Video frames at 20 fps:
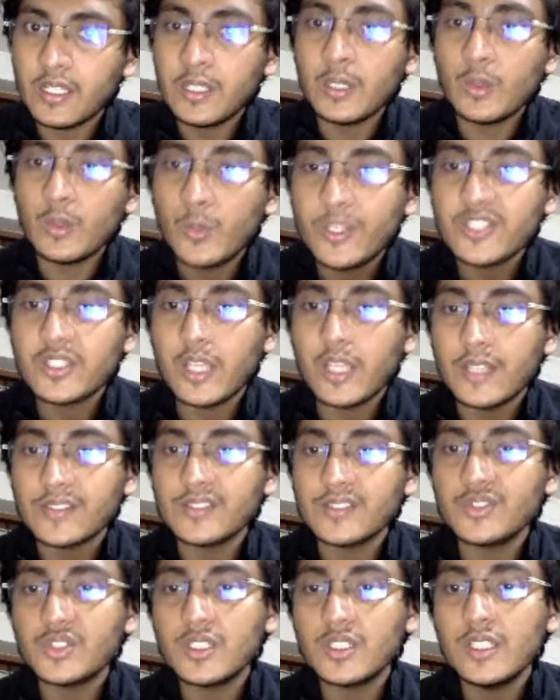which
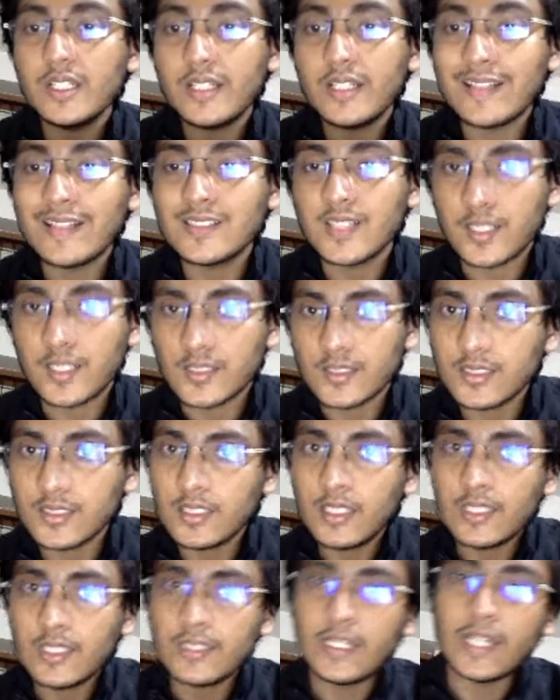essentially tells us
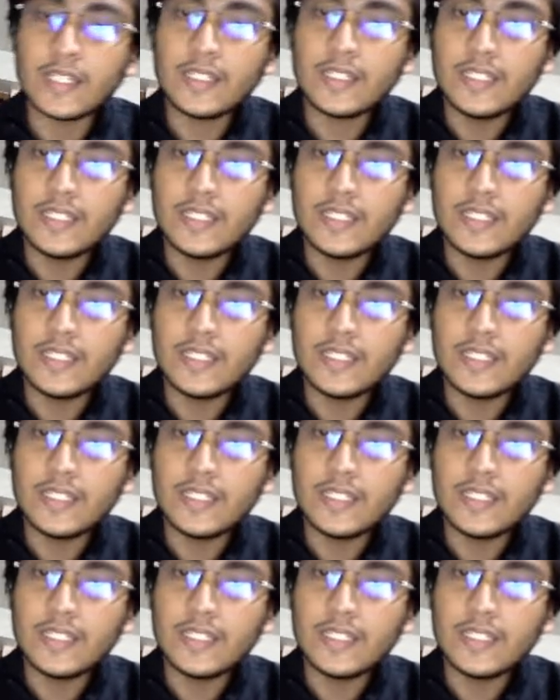that